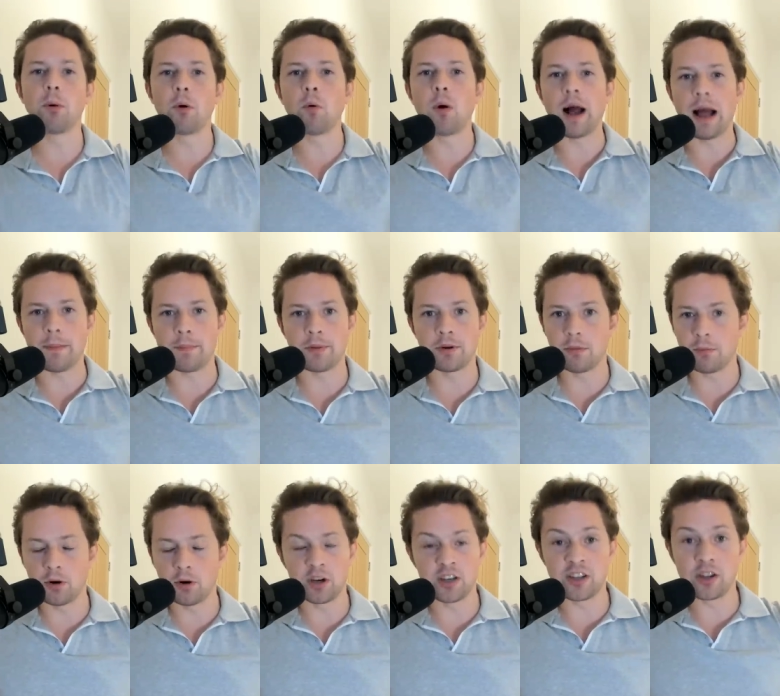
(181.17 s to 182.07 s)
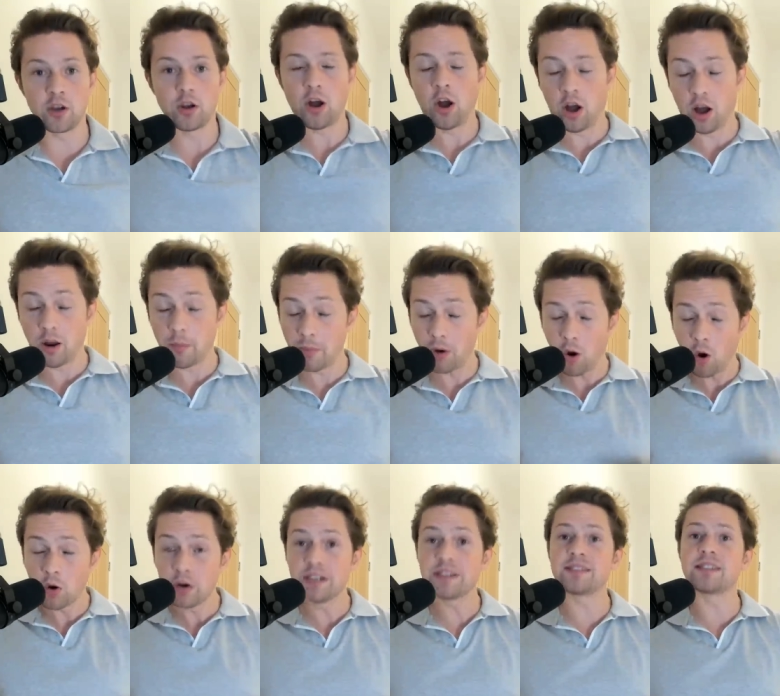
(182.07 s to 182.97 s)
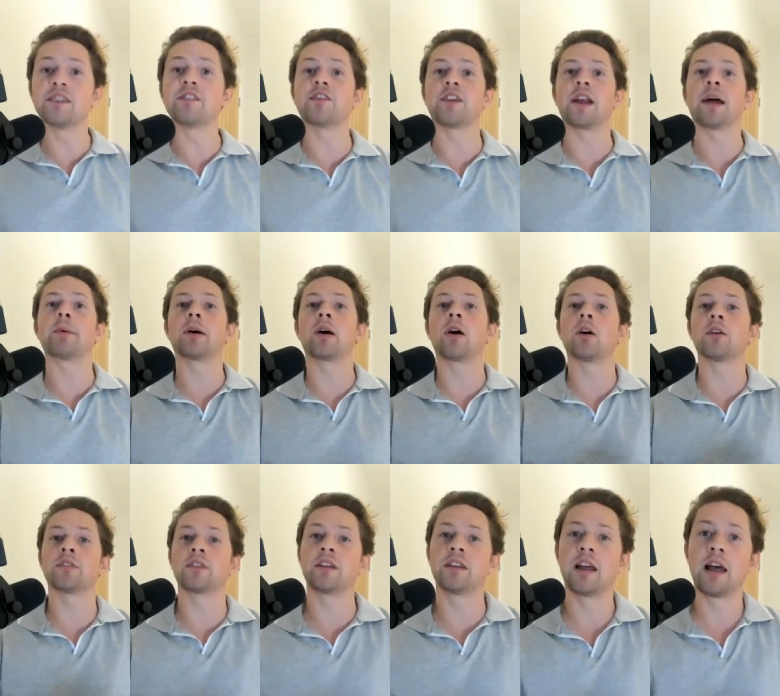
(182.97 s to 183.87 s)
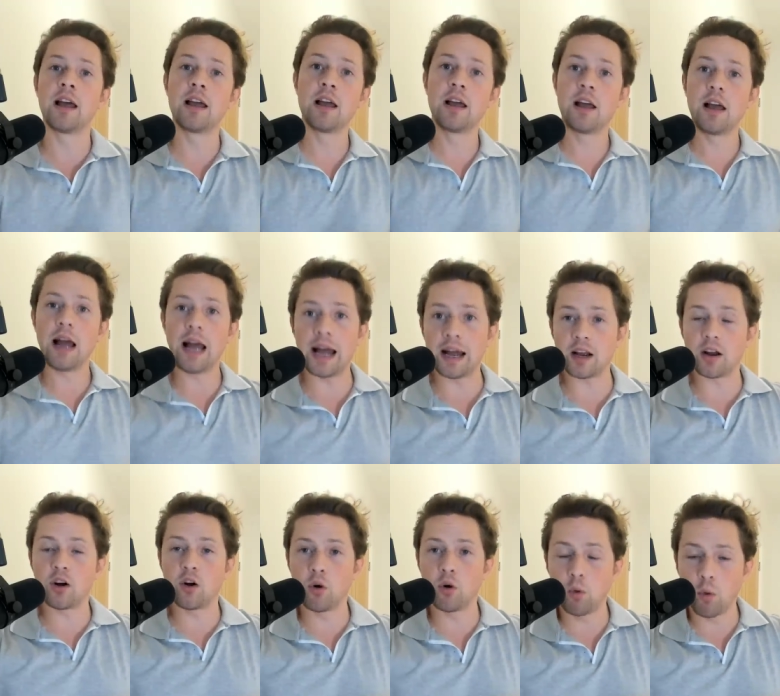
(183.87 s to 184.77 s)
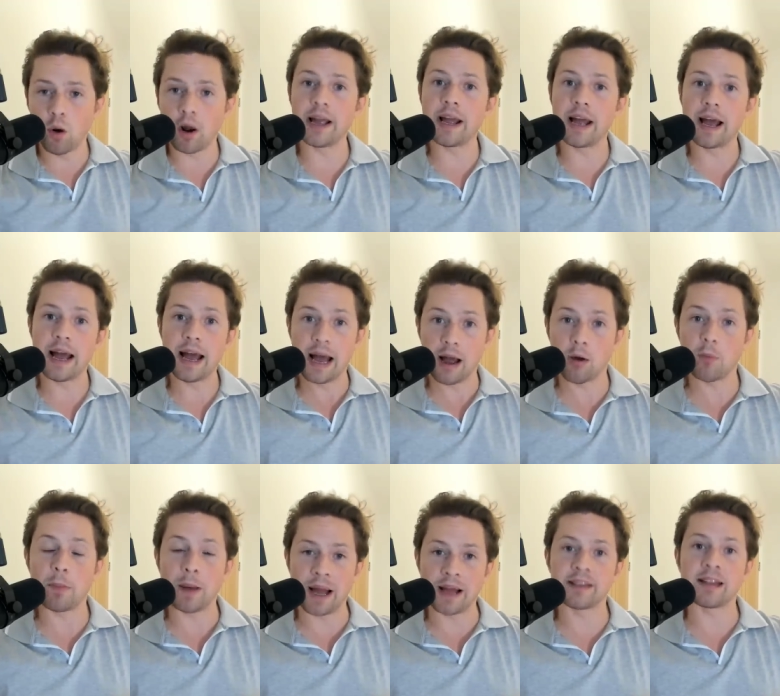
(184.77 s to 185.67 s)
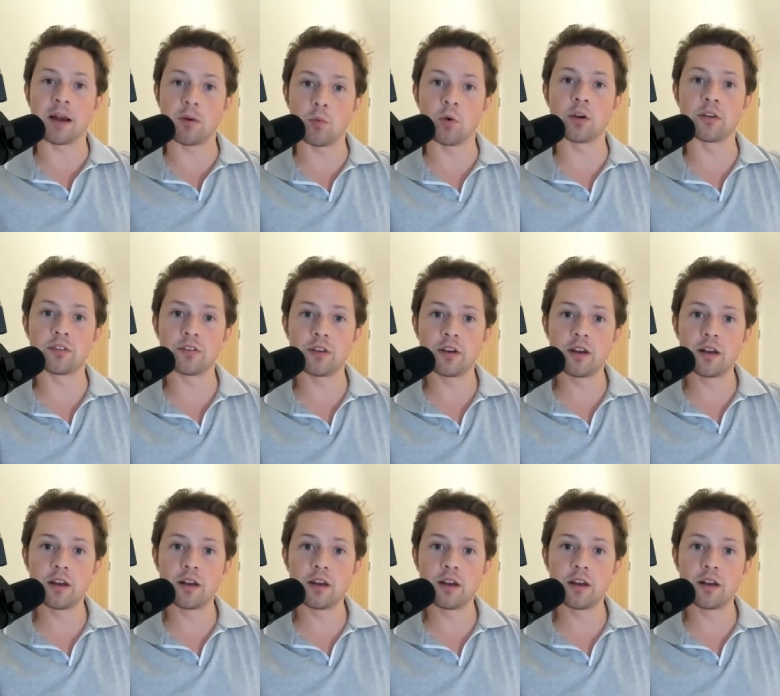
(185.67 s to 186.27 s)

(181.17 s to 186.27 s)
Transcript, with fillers: what happened at Molineux. I'm honestly flabbergasted at quite how bad that was.